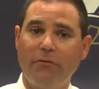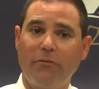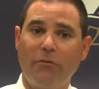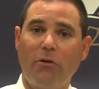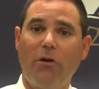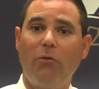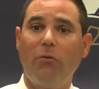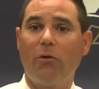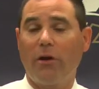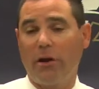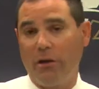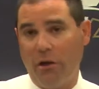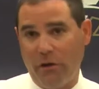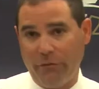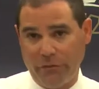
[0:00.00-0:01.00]
if we're all
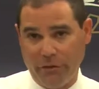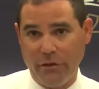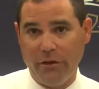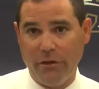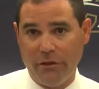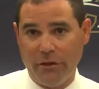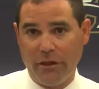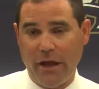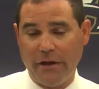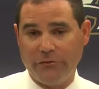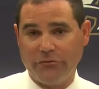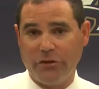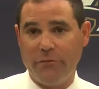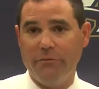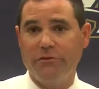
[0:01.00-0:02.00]
working off the line of
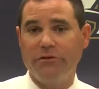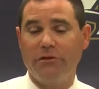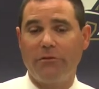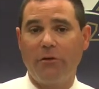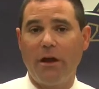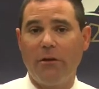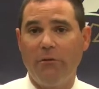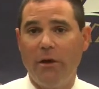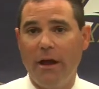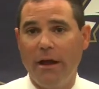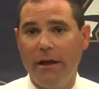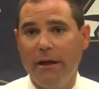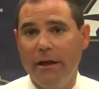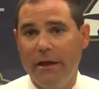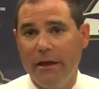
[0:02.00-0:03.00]
scrimmage in the right way,